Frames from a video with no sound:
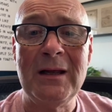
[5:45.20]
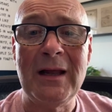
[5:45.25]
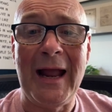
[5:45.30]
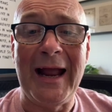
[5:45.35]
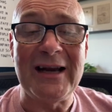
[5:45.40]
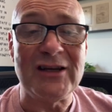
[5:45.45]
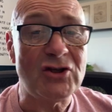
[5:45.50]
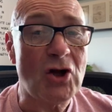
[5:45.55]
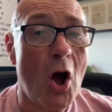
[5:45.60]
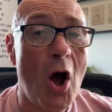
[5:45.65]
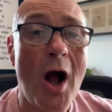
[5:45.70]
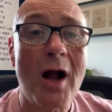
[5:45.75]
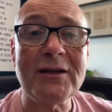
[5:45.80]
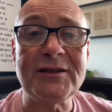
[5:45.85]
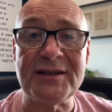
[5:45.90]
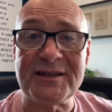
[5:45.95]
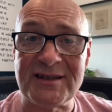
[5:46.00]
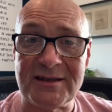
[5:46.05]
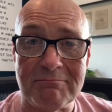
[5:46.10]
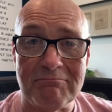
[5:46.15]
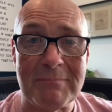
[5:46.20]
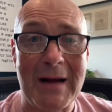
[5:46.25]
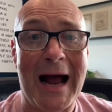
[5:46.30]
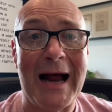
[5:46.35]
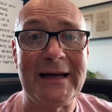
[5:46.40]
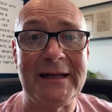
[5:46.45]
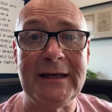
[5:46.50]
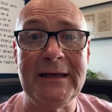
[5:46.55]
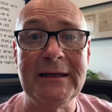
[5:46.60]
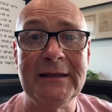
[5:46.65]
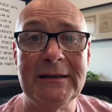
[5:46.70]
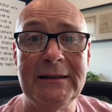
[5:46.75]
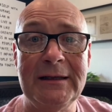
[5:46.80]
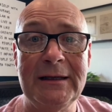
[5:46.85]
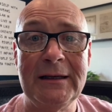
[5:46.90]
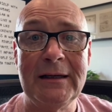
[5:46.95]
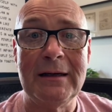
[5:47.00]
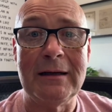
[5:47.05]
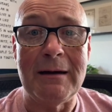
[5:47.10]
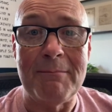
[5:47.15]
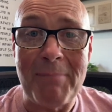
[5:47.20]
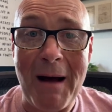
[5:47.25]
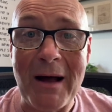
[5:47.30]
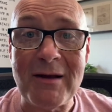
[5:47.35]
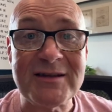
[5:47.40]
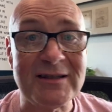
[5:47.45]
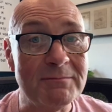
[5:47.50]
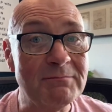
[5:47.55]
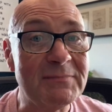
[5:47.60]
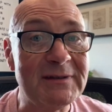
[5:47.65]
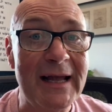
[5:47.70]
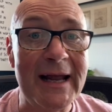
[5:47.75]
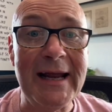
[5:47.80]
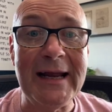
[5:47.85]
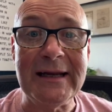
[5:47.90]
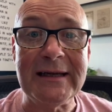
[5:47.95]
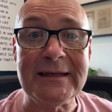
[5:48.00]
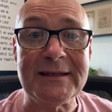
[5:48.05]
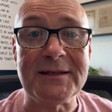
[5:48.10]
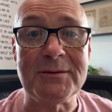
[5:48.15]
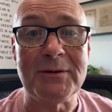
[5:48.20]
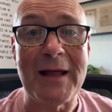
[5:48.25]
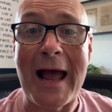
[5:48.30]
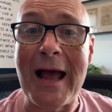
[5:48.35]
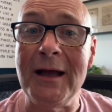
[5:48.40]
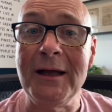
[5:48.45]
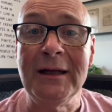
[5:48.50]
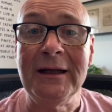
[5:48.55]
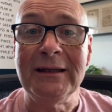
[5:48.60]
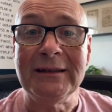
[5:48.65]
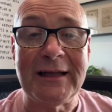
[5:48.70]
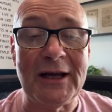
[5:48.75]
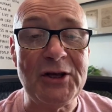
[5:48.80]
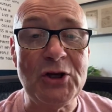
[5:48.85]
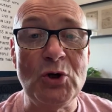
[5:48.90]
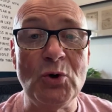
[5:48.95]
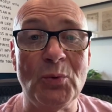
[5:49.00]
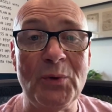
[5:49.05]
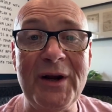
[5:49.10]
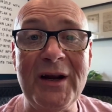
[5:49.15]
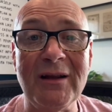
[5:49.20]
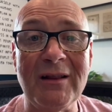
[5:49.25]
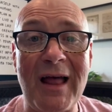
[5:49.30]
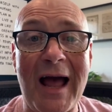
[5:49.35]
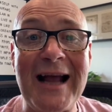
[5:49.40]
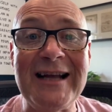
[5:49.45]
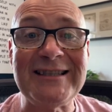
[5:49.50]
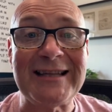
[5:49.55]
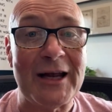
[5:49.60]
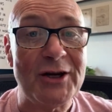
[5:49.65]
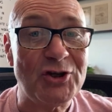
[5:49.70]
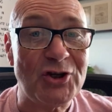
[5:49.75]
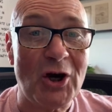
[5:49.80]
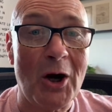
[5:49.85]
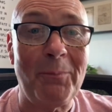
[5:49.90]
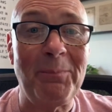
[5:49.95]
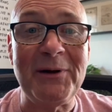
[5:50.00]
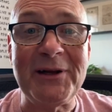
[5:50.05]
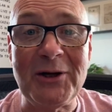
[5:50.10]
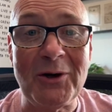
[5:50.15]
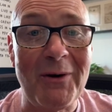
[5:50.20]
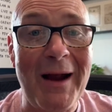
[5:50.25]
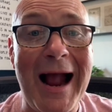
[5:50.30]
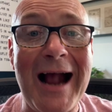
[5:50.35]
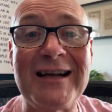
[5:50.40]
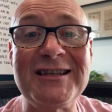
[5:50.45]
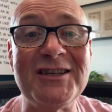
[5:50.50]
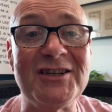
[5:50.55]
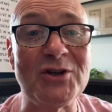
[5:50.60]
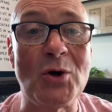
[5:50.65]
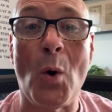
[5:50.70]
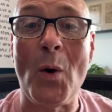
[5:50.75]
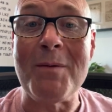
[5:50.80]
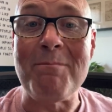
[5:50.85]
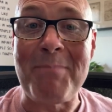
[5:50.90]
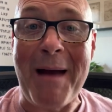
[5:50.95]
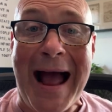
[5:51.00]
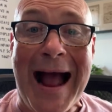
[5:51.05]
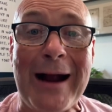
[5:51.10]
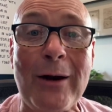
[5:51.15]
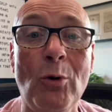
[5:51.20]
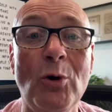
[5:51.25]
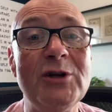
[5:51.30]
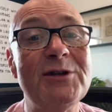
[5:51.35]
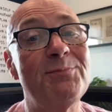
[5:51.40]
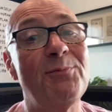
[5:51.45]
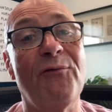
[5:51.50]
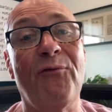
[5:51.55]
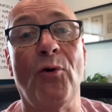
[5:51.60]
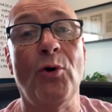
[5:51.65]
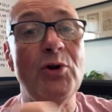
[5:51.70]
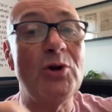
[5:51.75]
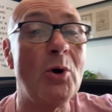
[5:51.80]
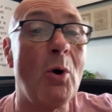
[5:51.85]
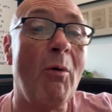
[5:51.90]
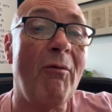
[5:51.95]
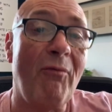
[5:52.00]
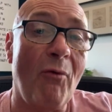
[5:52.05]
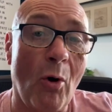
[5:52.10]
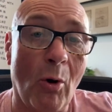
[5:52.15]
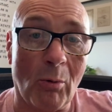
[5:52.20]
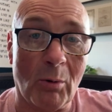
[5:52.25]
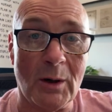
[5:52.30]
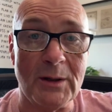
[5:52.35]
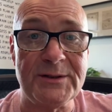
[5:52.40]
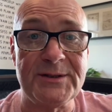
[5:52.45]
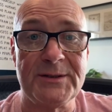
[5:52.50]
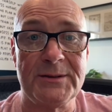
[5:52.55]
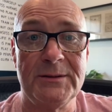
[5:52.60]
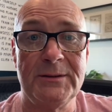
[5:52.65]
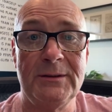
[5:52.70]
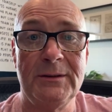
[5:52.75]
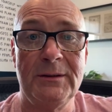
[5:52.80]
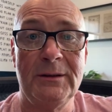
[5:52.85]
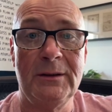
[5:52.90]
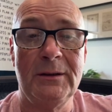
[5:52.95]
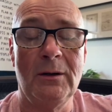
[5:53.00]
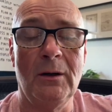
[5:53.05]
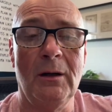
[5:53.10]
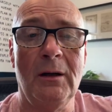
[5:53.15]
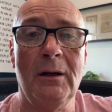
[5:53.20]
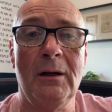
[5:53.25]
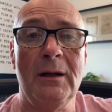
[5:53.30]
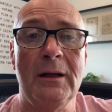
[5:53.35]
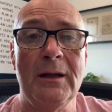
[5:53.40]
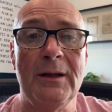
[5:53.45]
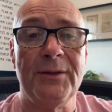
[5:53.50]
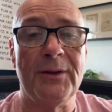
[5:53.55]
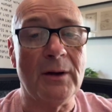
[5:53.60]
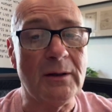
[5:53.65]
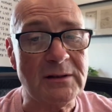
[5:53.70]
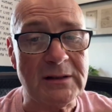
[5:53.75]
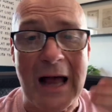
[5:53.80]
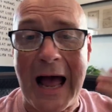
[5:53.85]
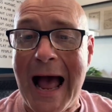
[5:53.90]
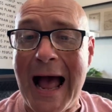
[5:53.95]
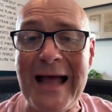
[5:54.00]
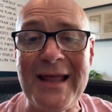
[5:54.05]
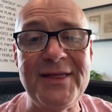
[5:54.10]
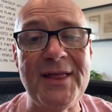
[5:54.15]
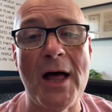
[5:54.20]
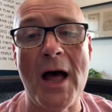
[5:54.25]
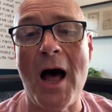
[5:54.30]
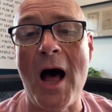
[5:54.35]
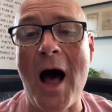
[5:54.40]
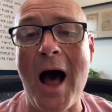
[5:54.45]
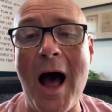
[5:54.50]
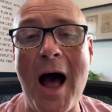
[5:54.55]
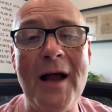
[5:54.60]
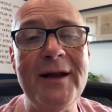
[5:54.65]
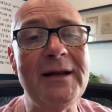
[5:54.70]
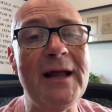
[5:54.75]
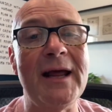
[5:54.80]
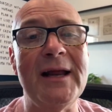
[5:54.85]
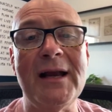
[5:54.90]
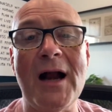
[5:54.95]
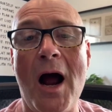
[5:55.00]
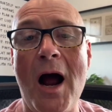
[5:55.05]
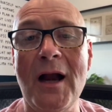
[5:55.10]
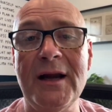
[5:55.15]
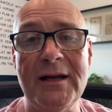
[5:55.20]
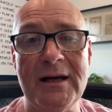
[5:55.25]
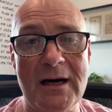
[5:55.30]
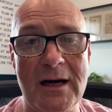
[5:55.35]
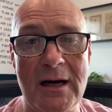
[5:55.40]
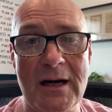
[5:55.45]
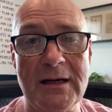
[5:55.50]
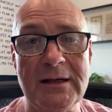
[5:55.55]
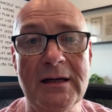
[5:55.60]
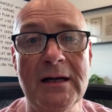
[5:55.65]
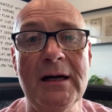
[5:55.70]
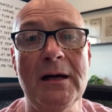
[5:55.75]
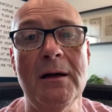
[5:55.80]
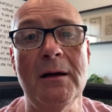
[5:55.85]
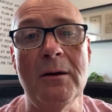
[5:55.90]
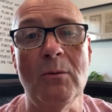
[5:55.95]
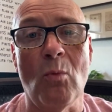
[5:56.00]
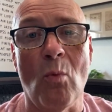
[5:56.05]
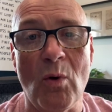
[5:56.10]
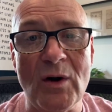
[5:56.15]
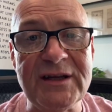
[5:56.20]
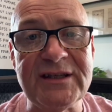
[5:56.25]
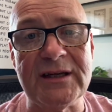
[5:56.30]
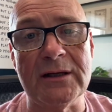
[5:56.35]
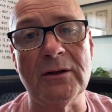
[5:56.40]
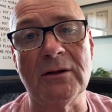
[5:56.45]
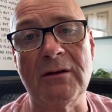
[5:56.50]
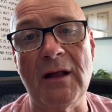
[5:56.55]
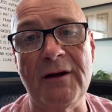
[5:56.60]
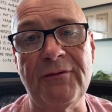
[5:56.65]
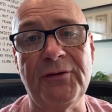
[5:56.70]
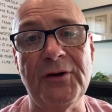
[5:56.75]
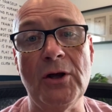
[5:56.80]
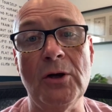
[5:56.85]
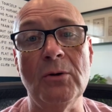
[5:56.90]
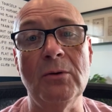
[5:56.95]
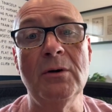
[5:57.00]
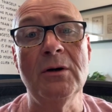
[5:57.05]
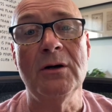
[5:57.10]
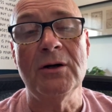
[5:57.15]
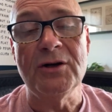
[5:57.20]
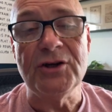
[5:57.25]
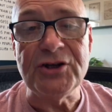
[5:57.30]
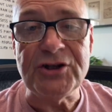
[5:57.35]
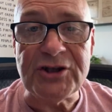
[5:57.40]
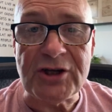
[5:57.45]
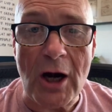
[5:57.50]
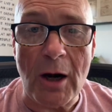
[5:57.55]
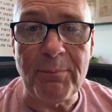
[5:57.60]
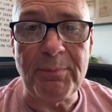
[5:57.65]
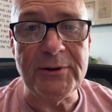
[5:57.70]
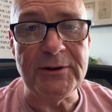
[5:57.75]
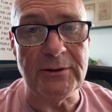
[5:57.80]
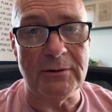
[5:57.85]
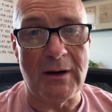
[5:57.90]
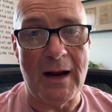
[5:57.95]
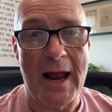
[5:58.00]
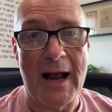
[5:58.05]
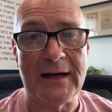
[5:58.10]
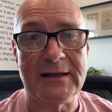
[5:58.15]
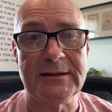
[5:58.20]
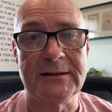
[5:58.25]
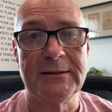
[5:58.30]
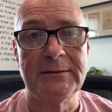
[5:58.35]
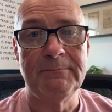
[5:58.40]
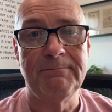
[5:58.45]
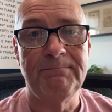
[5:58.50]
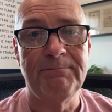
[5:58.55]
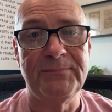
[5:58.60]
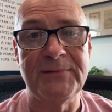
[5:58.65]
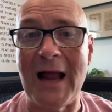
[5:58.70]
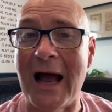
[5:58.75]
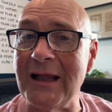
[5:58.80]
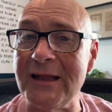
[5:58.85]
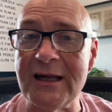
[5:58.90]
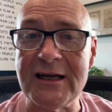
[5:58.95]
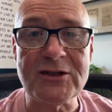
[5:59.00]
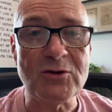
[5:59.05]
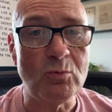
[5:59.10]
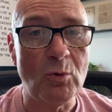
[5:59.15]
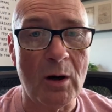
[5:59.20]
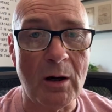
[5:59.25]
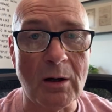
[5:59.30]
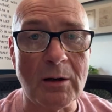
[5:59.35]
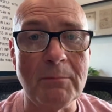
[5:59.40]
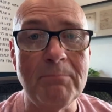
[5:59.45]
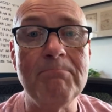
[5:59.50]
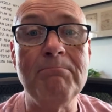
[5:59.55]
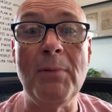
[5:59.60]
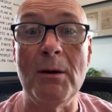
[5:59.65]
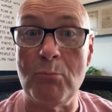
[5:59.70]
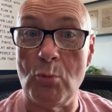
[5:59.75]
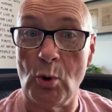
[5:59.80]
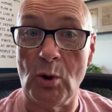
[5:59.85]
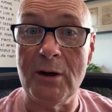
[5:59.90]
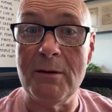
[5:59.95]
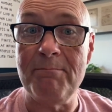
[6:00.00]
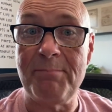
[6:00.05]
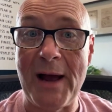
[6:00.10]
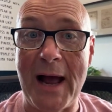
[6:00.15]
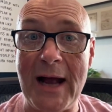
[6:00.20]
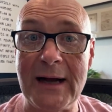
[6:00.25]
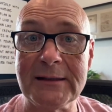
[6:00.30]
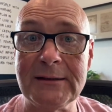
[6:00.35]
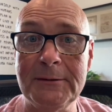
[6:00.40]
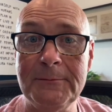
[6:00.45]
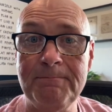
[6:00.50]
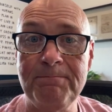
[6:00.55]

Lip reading: and talk to somebody about some things that you realize that sharpening your axe is going backwards before you go forwards. There's the on and on and on. What does it look like for you? Sharpen your axe. Not less work, but more impact.